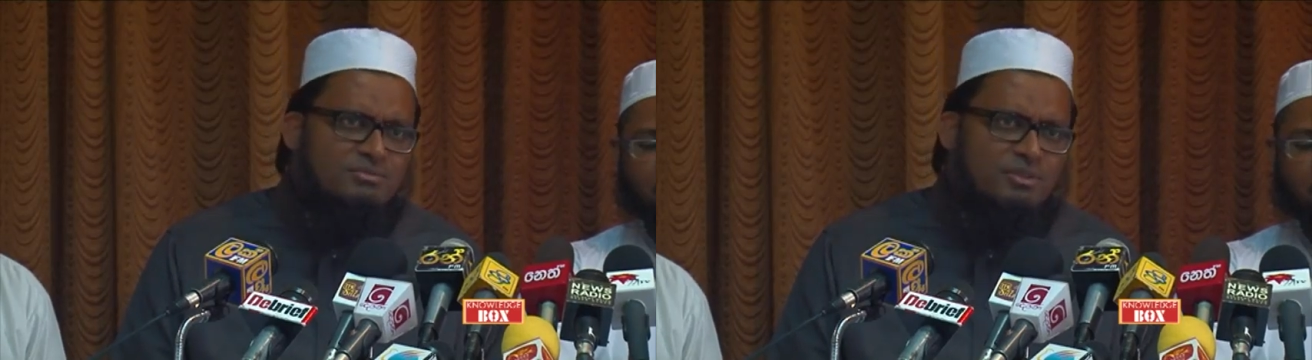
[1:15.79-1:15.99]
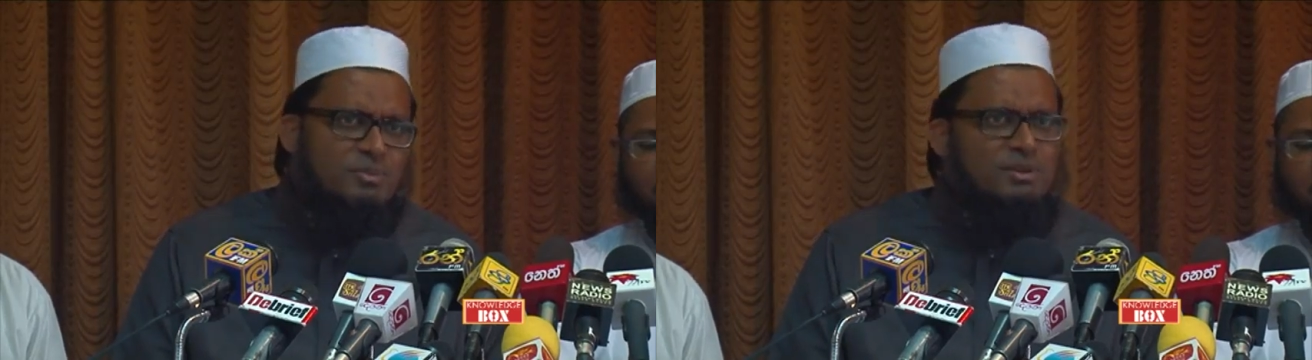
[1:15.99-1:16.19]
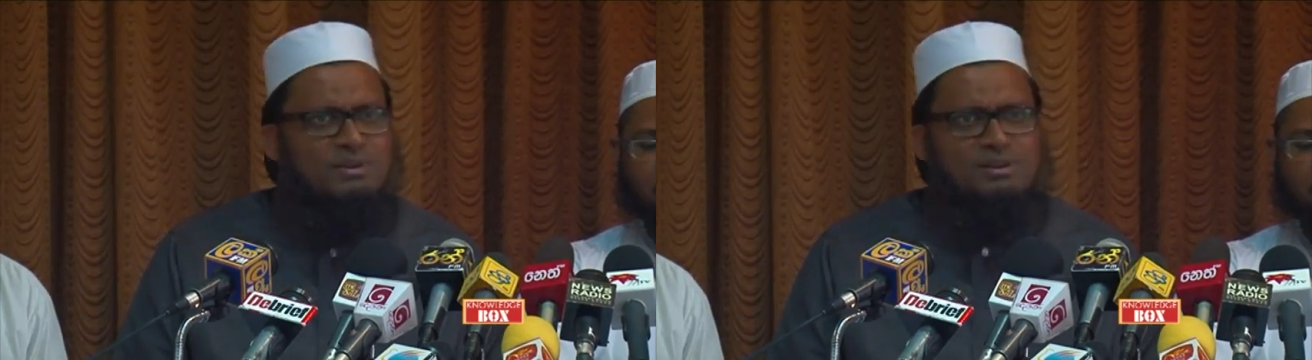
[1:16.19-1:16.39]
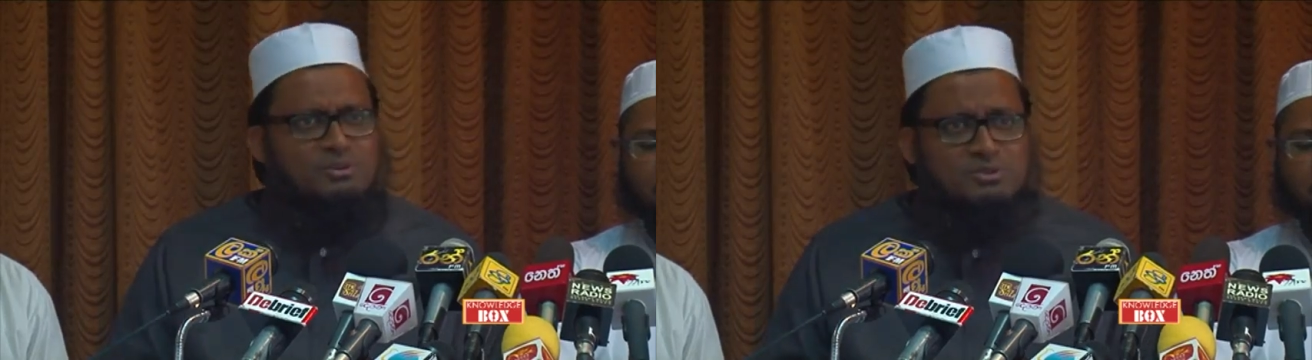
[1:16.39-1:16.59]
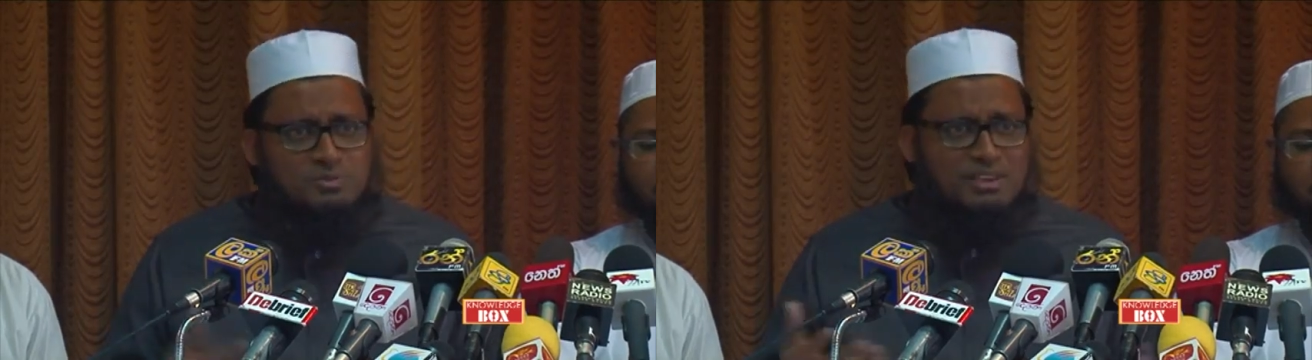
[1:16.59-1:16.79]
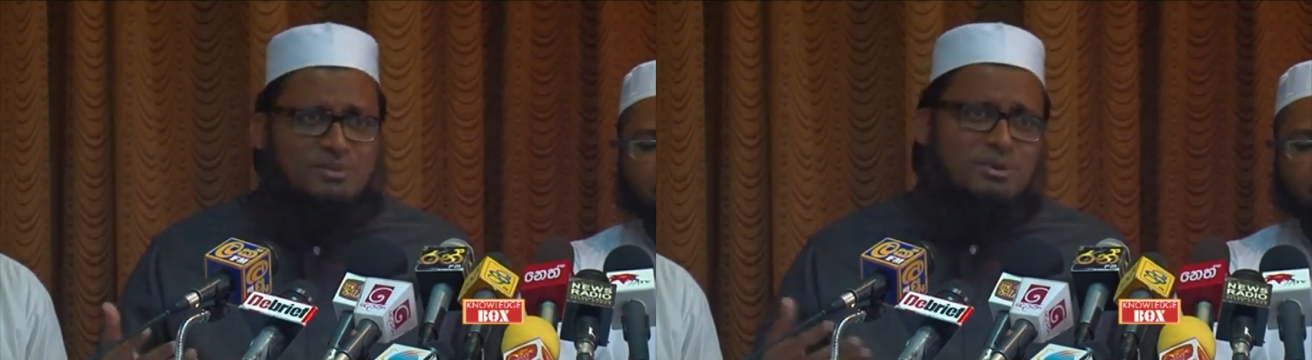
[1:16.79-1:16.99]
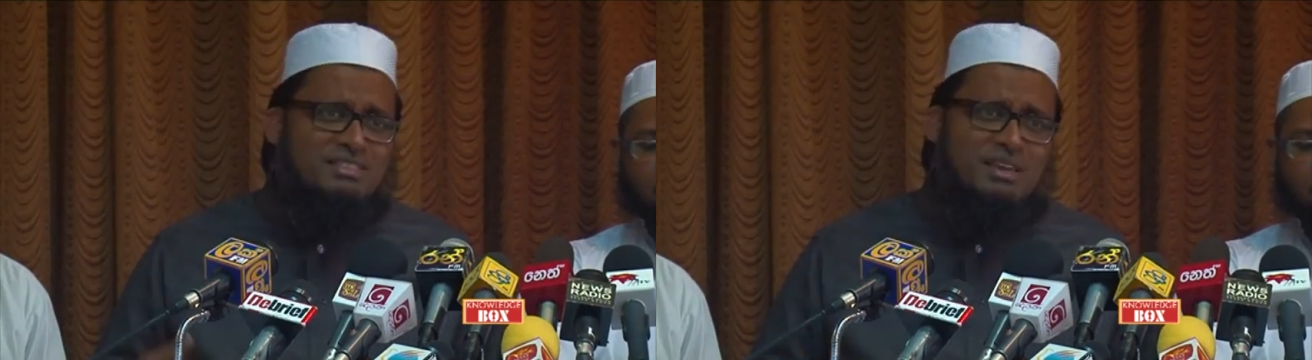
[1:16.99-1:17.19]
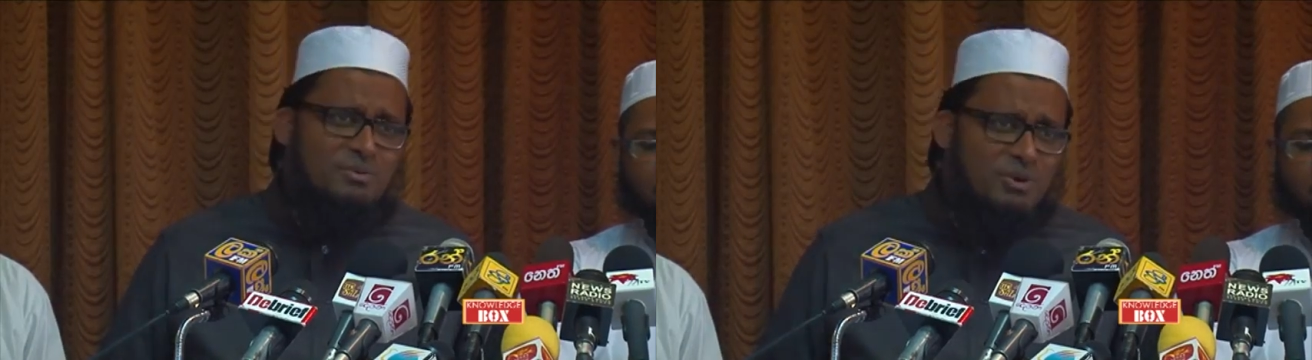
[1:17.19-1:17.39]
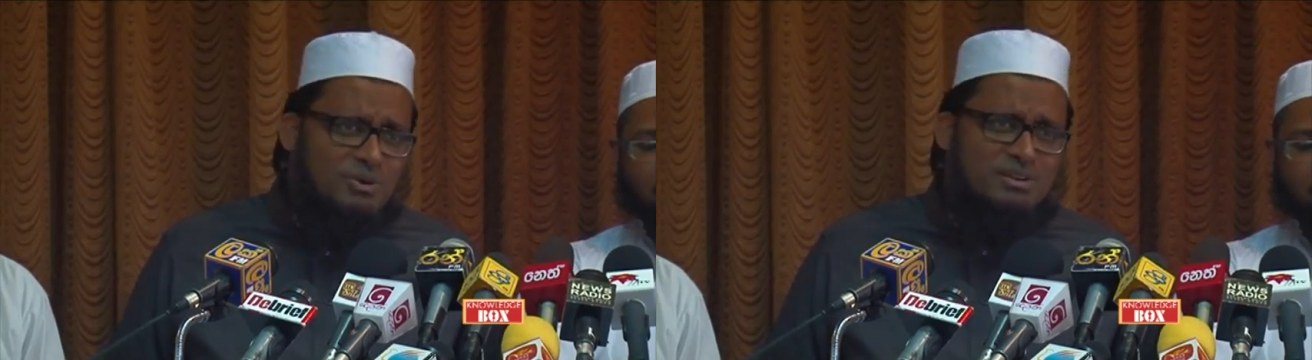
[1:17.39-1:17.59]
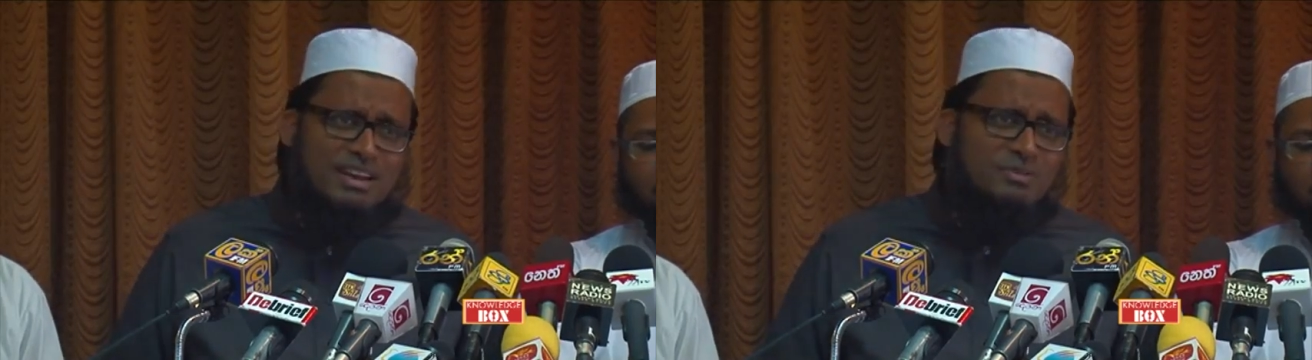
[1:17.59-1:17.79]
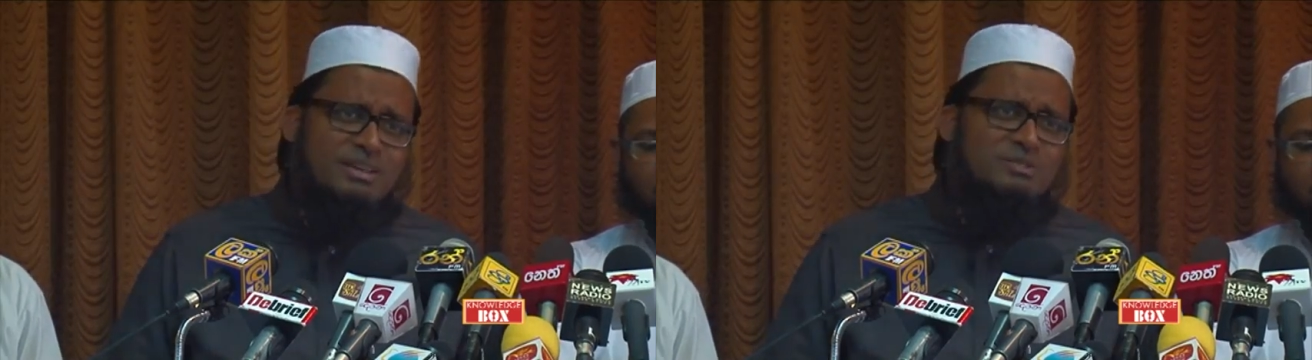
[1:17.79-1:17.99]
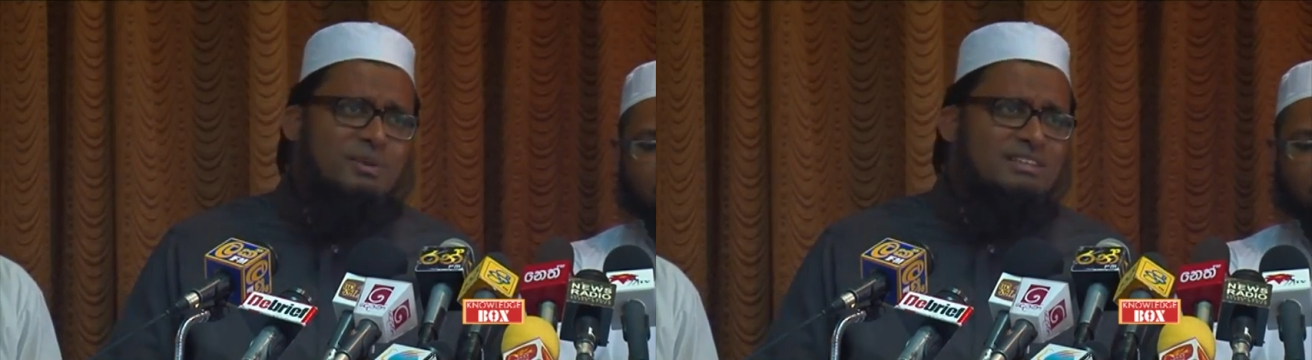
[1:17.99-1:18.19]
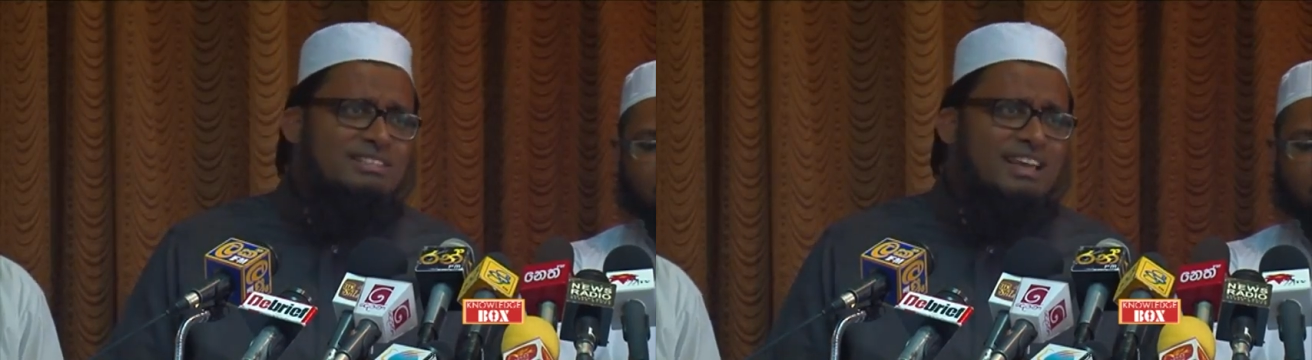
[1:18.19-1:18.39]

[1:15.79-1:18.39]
for people to speak what they want and to express